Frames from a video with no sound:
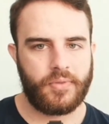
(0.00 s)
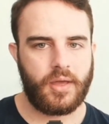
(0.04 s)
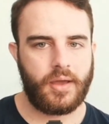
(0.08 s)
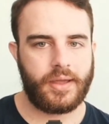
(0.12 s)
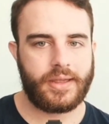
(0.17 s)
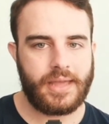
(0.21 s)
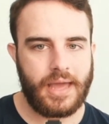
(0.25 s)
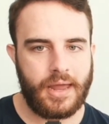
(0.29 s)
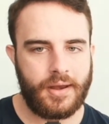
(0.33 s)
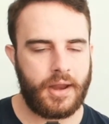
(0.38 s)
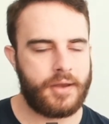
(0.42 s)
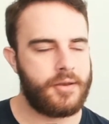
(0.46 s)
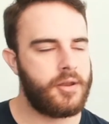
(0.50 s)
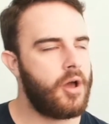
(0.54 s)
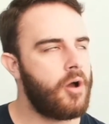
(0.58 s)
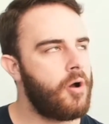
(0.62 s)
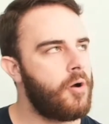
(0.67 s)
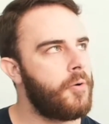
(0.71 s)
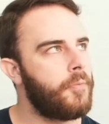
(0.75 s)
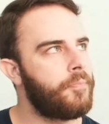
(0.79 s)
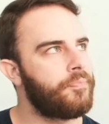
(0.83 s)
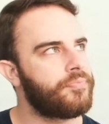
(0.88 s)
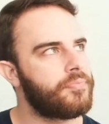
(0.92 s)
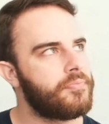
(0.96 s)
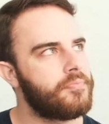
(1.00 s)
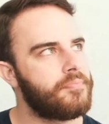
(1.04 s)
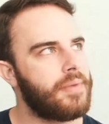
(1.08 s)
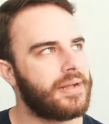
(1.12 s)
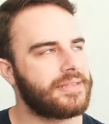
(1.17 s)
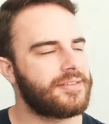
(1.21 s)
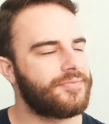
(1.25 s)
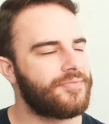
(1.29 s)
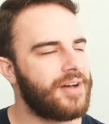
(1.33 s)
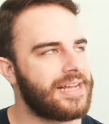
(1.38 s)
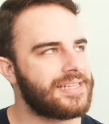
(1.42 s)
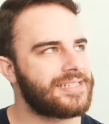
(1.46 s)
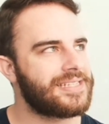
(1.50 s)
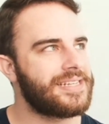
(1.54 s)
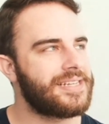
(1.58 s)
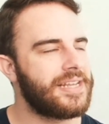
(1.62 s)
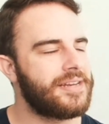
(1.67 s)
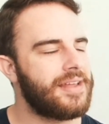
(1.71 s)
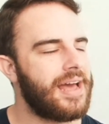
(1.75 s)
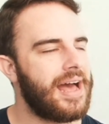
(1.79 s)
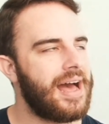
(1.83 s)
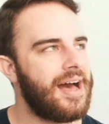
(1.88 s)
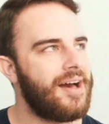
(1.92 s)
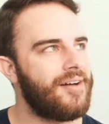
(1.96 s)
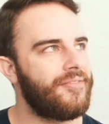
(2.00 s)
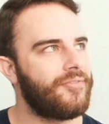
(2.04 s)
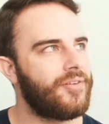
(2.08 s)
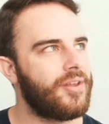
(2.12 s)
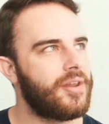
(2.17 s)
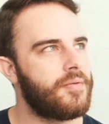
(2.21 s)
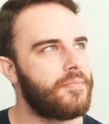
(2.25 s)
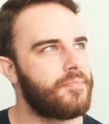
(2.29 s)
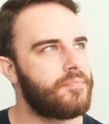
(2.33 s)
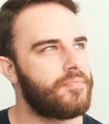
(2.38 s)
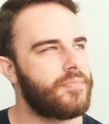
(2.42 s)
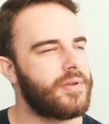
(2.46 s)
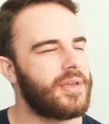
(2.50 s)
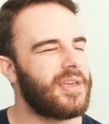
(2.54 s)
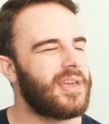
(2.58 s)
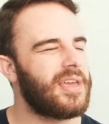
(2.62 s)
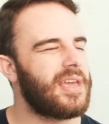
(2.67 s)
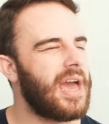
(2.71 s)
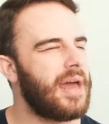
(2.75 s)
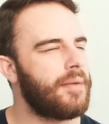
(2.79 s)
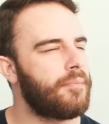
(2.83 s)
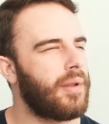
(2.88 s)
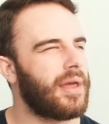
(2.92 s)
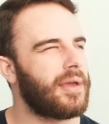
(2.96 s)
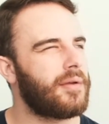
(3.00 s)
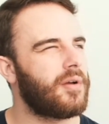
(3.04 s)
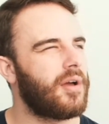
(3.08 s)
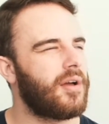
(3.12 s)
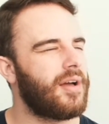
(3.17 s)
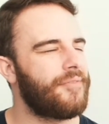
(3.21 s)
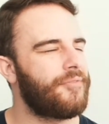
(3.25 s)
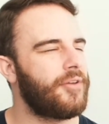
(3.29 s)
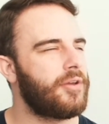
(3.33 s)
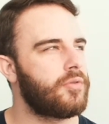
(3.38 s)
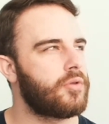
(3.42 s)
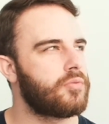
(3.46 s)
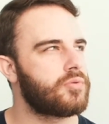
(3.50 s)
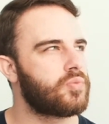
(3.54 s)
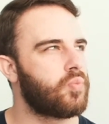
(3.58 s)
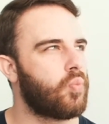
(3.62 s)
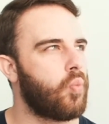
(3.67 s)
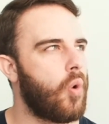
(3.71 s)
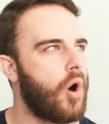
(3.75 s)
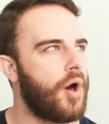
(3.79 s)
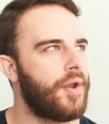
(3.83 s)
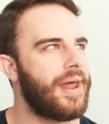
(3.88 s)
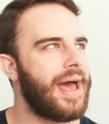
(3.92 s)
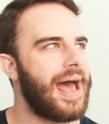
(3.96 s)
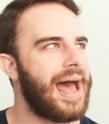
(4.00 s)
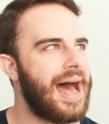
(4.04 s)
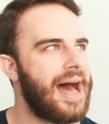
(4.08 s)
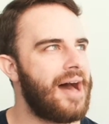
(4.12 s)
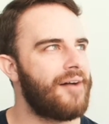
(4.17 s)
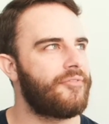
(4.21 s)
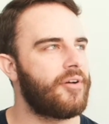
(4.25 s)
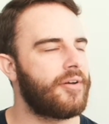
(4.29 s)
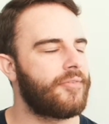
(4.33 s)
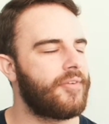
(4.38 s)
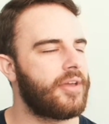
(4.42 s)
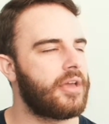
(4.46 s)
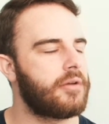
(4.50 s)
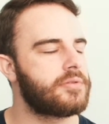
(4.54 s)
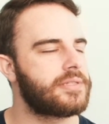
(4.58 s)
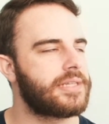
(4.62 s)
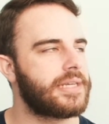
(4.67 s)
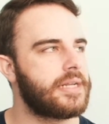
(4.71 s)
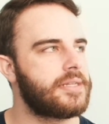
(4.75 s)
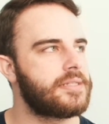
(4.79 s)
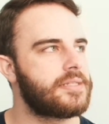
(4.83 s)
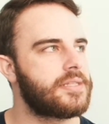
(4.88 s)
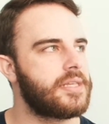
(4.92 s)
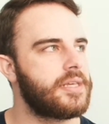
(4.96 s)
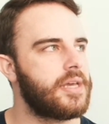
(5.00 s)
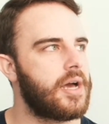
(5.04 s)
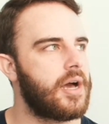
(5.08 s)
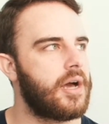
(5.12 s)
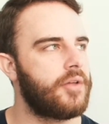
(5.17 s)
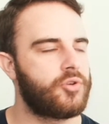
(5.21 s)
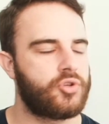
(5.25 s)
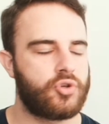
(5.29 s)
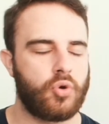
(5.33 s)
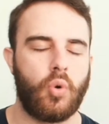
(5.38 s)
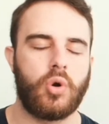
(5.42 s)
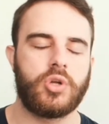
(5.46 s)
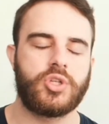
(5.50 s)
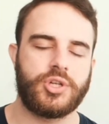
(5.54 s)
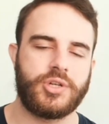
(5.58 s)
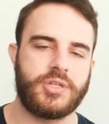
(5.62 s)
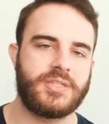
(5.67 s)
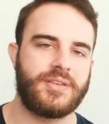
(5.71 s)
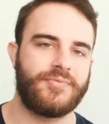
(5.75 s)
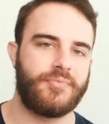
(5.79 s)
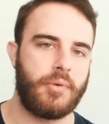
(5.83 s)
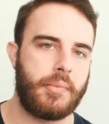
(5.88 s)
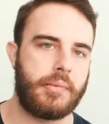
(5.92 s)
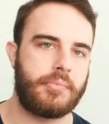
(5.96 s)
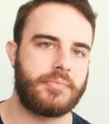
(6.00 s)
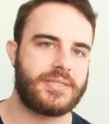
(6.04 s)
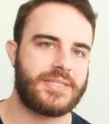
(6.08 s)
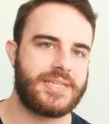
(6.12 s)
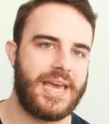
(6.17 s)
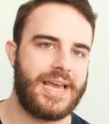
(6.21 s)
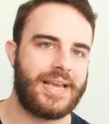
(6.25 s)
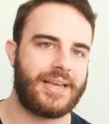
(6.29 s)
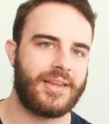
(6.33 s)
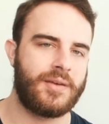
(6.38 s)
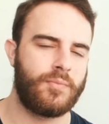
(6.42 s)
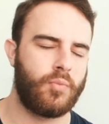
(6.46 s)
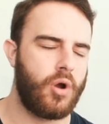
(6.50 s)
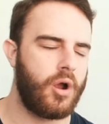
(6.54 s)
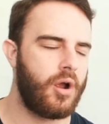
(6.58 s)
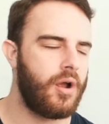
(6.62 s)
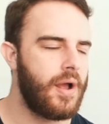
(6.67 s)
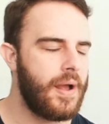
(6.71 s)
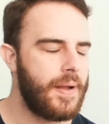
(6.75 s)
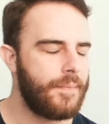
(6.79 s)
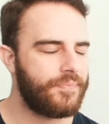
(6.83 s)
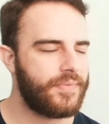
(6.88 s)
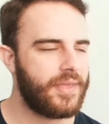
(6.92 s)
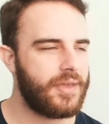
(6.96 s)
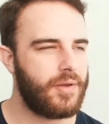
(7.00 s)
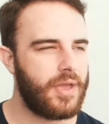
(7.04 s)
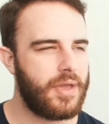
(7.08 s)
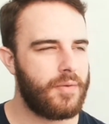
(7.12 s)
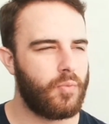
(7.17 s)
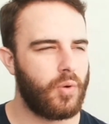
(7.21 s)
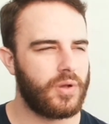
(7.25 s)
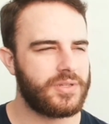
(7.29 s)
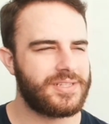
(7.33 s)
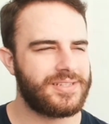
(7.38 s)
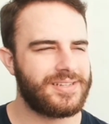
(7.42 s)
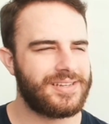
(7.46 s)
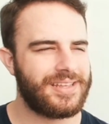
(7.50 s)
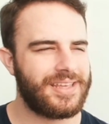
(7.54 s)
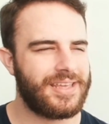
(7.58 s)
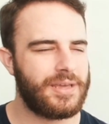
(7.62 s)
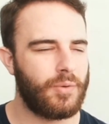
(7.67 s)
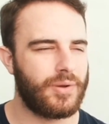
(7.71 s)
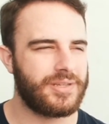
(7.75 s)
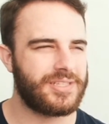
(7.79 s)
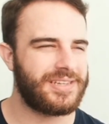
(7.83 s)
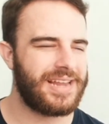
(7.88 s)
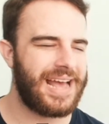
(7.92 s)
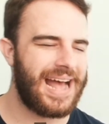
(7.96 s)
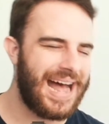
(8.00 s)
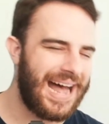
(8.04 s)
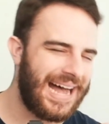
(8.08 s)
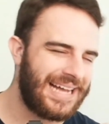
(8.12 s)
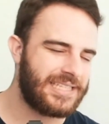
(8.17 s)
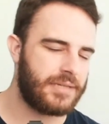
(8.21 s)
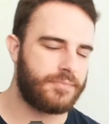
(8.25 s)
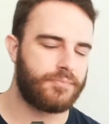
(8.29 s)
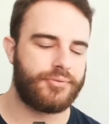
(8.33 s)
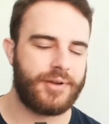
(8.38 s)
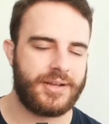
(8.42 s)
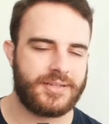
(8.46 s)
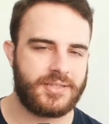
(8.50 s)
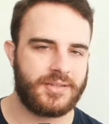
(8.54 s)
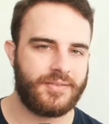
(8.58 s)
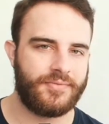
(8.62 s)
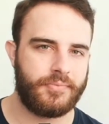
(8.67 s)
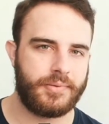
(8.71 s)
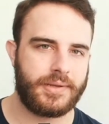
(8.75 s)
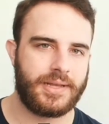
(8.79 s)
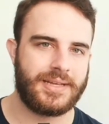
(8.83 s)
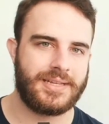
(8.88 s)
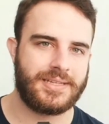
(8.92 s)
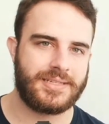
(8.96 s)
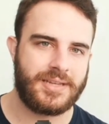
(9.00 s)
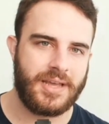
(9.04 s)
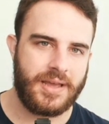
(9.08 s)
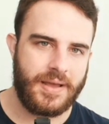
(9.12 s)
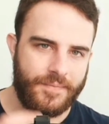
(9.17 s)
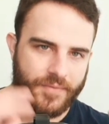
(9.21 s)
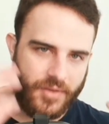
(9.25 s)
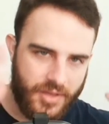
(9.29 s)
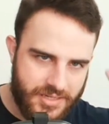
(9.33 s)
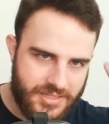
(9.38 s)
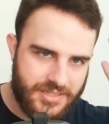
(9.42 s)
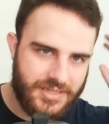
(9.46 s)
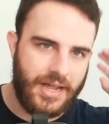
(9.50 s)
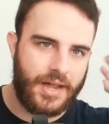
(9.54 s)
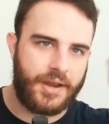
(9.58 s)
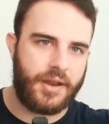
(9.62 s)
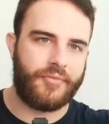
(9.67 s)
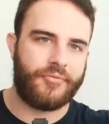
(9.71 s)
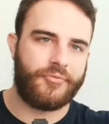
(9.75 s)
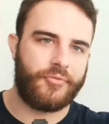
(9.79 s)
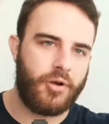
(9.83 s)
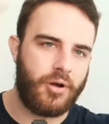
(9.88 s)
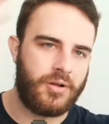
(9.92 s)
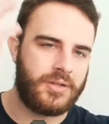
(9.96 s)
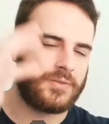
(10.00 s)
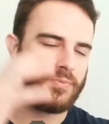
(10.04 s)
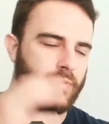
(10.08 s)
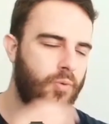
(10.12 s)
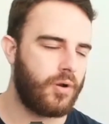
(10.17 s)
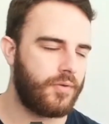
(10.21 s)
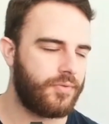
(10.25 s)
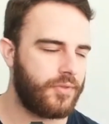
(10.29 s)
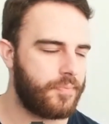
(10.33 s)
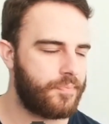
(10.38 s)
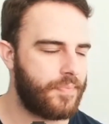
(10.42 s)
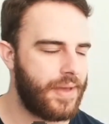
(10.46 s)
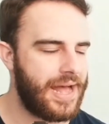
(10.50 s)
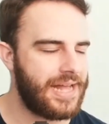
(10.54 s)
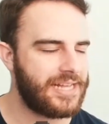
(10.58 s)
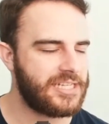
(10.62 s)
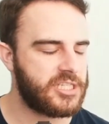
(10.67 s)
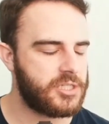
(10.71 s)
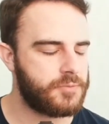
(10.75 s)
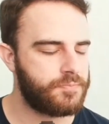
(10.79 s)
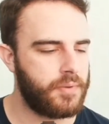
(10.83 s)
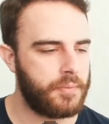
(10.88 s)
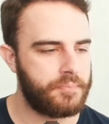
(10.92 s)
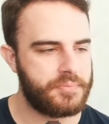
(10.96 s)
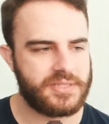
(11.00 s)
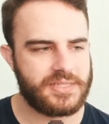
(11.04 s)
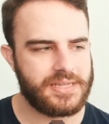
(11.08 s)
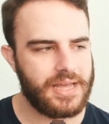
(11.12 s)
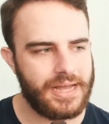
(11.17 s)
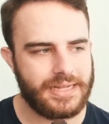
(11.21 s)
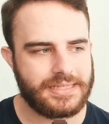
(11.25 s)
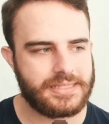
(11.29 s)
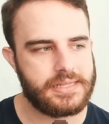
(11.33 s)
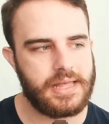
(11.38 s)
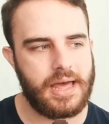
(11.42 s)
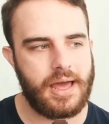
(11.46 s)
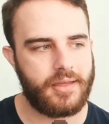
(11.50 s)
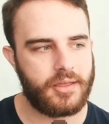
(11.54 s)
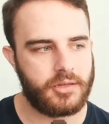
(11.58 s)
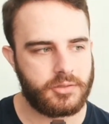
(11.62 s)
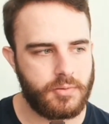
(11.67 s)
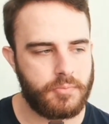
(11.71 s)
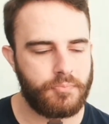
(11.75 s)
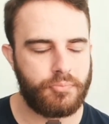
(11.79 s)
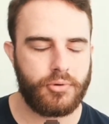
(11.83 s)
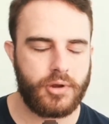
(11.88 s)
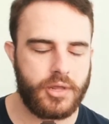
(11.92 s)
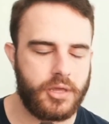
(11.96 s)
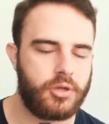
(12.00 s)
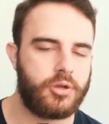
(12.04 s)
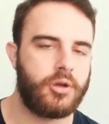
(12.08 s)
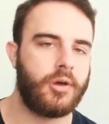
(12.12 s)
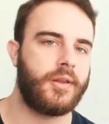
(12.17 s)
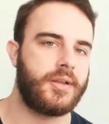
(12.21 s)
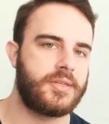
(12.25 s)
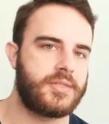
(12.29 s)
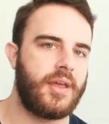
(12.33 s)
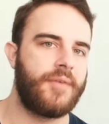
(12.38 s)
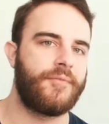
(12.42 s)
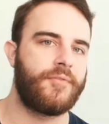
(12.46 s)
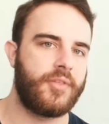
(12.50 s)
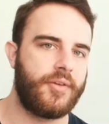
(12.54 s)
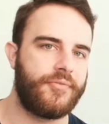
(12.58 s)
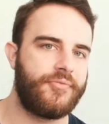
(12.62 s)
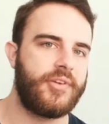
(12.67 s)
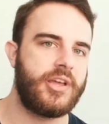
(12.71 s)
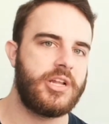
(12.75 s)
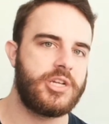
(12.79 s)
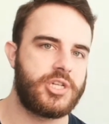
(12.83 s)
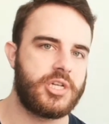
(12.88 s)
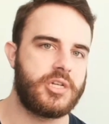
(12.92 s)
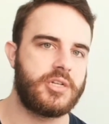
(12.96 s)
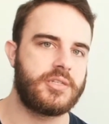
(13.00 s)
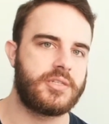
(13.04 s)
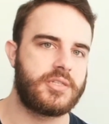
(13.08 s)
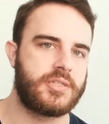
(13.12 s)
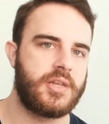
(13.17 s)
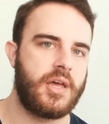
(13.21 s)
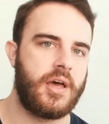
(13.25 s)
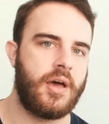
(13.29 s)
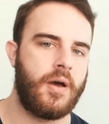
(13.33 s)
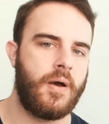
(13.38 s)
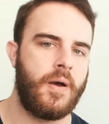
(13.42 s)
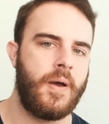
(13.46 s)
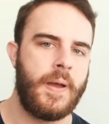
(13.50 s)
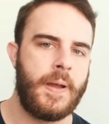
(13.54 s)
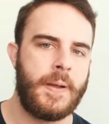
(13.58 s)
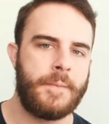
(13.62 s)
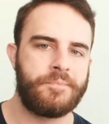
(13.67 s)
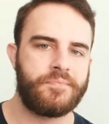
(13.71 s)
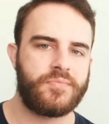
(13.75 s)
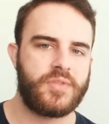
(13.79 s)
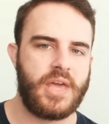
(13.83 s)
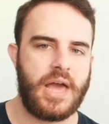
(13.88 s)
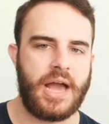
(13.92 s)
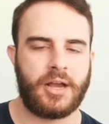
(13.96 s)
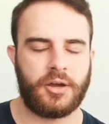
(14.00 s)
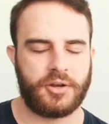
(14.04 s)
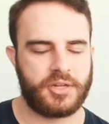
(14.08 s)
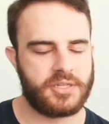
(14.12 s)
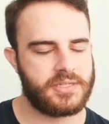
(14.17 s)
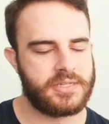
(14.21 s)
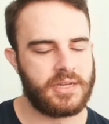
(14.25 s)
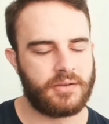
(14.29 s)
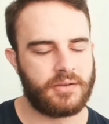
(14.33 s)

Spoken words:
Again, I know Matavasi didn't have, and he had I think there was one half. I think it was against the Georgians, if I'm not mistaken, where he wasn't as impressive because his lineup throws weren't the best. But besides that, he's been pretty good, I'd say, for the Fijians. So yeah, I got to stick